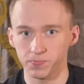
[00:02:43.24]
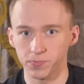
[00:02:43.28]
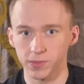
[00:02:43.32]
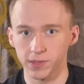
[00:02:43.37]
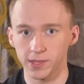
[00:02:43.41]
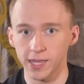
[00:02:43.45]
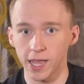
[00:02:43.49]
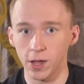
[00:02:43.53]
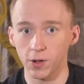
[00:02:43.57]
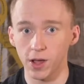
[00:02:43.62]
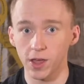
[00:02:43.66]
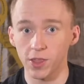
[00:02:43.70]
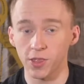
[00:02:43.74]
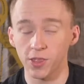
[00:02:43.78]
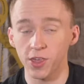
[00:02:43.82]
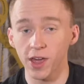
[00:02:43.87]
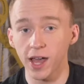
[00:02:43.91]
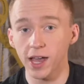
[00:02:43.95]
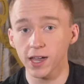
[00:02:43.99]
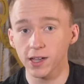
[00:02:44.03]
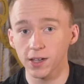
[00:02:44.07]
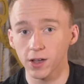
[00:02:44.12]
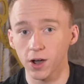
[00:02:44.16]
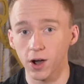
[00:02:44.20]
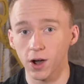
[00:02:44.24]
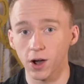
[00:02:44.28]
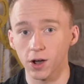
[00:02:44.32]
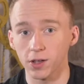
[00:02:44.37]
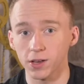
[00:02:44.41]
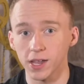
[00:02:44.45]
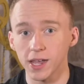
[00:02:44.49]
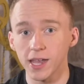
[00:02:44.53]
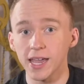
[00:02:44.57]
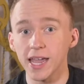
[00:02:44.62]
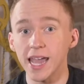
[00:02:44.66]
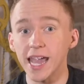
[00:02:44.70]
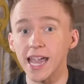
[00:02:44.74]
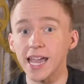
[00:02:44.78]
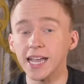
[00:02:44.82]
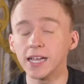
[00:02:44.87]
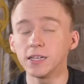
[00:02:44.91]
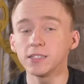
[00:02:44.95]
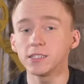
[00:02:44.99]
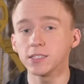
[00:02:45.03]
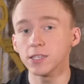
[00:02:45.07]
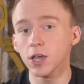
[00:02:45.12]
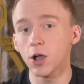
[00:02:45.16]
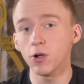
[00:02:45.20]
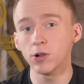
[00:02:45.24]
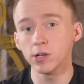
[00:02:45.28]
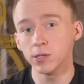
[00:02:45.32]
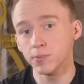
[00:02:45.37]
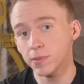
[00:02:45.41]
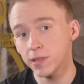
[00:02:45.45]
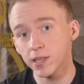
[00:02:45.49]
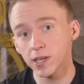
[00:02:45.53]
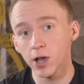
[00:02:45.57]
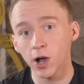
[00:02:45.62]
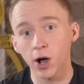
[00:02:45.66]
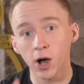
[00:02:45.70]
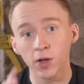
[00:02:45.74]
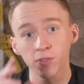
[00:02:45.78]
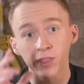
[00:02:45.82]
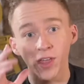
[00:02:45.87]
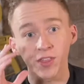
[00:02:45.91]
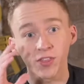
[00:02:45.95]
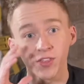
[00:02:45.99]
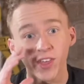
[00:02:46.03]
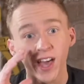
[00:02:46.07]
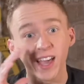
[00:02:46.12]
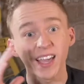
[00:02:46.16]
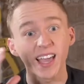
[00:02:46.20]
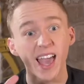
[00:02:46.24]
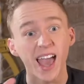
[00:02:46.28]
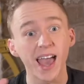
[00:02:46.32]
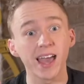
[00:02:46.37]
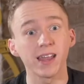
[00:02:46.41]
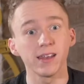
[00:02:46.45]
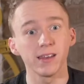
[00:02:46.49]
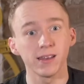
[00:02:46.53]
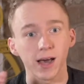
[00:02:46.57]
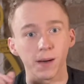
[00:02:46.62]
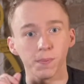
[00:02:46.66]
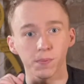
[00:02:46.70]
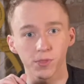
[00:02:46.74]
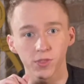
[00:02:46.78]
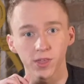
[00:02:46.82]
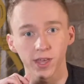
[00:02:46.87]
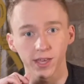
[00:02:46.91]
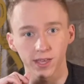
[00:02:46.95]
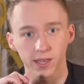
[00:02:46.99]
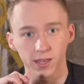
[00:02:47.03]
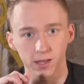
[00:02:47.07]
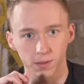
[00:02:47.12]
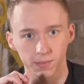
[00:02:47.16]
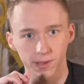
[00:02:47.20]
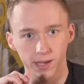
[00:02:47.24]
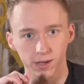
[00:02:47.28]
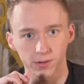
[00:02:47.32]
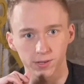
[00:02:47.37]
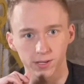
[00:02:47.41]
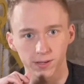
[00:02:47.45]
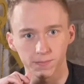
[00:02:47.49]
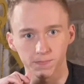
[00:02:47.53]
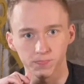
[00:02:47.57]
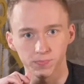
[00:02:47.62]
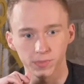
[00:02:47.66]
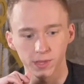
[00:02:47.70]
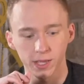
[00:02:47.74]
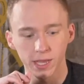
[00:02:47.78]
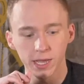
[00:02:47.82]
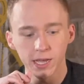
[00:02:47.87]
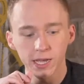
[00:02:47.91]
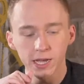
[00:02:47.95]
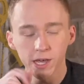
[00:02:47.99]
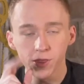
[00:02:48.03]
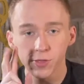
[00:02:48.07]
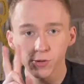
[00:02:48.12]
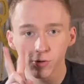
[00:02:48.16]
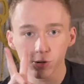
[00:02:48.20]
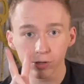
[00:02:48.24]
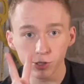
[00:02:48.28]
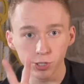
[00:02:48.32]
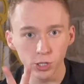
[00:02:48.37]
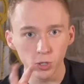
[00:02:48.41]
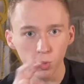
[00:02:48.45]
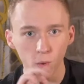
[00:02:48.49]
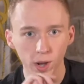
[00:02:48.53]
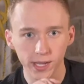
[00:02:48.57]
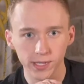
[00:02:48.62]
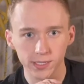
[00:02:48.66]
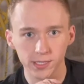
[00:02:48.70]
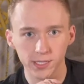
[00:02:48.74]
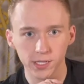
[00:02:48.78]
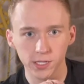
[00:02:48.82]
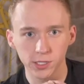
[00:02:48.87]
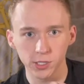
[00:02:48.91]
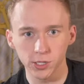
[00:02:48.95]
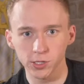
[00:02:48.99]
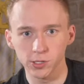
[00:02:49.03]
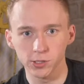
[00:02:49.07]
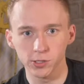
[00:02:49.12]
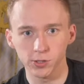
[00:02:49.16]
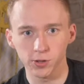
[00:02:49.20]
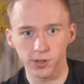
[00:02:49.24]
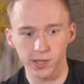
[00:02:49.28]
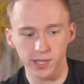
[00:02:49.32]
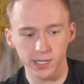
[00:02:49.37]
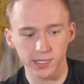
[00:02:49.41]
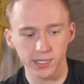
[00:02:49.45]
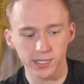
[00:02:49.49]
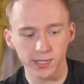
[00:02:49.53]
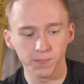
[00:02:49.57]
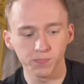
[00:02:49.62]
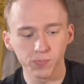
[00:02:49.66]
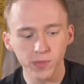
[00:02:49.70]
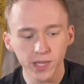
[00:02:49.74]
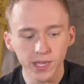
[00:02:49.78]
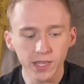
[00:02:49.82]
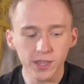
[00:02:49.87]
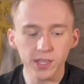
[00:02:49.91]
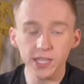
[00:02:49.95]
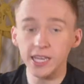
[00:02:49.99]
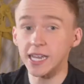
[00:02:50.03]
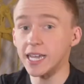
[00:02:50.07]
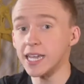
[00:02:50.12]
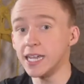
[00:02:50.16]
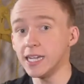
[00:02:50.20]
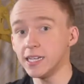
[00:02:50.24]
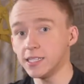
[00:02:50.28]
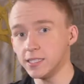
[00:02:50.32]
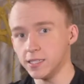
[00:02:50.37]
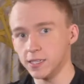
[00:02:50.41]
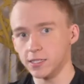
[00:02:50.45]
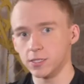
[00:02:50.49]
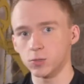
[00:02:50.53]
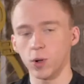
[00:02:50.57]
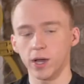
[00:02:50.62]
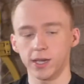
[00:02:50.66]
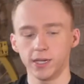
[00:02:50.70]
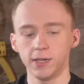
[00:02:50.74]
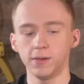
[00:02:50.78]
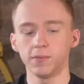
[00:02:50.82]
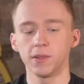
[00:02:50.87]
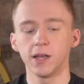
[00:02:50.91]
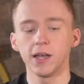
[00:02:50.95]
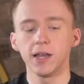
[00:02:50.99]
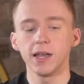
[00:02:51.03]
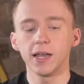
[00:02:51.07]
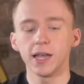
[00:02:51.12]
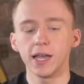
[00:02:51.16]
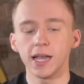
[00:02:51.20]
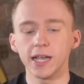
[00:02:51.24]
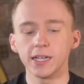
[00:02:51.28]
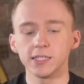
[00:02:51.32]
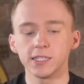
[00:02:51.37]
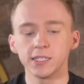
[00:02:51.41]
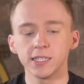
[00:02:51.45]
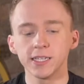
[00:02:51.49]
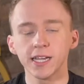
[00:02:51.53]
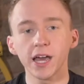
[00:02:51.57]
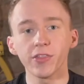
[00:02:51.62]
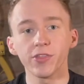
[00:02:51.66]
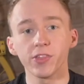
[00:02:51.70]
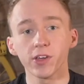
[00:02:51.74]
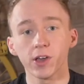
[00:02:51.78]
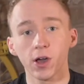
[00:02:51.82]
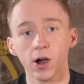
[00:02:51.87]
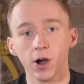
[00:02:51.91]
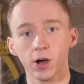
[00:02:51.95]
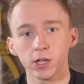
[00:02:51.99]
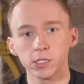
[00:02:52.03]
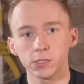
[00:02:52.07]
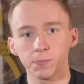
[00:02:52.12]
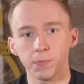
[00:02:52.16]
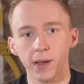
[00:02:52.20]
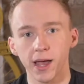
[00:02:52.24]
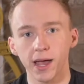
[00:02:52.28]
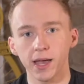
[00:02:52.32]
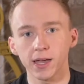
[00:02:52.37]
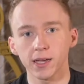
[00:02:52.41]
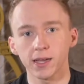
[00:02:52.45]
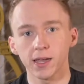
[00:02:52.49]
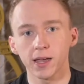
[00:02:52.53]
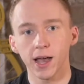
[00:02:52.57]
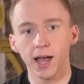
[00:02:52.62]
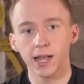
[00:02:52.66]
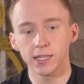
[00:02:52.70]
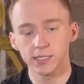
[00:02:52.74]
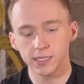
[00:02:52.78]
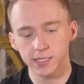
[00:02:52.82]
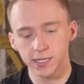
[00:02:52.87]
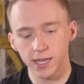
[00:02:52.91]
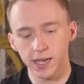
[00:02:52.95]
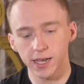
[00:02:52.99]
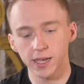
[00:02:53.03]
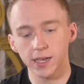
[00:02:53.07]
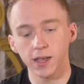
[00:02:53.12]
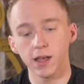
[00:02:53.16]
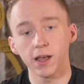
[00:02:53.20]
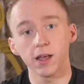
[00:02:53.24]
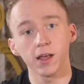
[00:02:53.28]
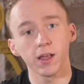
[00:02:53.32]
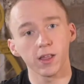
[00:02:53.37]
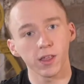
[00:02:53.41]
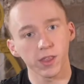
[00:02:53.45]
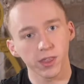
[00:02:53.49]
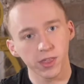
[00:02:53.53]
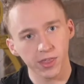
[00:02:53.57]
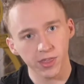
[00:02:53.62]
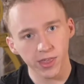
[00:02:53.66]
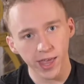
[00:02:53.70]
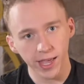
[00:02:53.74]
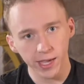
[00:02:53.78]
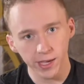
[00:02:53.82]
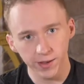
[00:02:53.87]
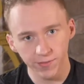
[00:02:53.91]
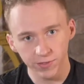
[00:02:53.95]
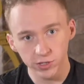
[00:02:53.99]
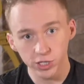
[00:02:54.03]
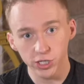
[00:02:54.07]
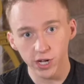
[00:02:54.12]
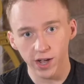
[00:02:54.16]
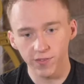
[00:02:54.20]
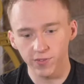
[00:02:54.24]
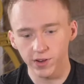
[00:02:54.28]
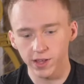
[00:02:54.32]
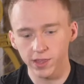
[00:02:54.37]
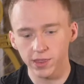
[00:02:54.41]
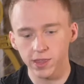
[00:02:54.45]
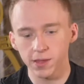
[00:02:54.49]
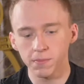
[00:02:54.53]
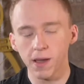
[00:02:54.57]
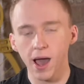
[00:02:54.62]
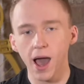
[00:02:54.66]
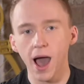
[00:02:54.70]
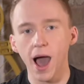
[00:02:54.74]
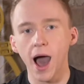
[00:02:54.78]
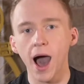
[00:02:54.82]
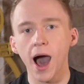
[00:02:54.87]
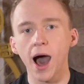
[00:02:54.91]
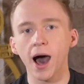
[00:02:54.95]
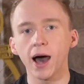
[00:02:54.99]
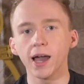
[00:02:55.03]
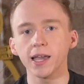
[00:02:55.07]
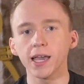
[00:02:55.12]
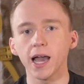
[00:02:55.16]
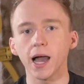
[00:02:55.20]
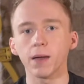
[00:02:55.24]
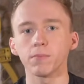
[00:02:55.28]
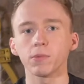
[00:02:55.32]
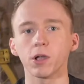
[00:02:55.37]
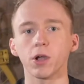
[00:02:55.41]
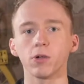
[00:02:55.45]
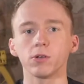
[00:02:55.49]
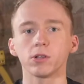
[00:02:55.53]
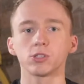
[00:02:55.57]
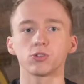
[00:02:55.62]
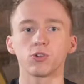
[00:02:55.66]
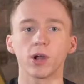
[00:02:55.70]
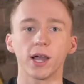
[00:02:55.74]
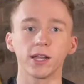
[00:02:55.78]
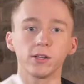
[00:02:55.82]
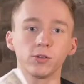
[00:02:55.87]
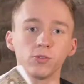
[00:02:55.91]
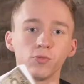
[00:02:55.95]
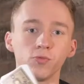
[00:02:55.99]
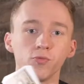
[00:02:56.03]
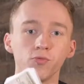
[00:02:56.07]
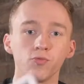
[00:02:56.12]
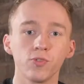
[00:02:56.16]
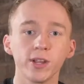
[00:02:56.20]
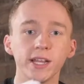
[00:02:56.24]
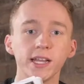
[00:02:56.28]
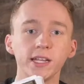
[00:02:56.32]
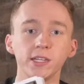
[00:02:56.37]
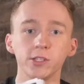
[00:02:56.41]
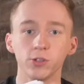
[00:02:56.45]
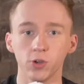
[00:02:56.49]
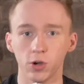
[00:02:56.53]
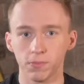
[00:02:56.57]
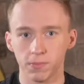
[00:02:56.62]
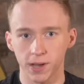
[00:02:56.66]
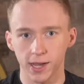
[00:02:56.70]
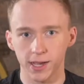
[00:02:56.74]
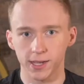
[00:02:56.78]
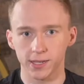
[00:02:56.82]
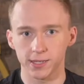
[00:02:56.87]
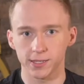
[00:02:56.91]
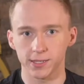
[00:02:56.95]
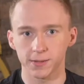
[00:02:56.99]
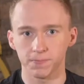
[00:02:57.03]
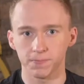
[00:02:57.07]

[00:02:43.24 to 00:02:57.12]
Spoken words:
Now, that card is going to be the card that they end up thinking about. There are 2 ways you can do this. The easiest way is to get the cards back and say, thank you for shuffling them. I am going to try to read your mind.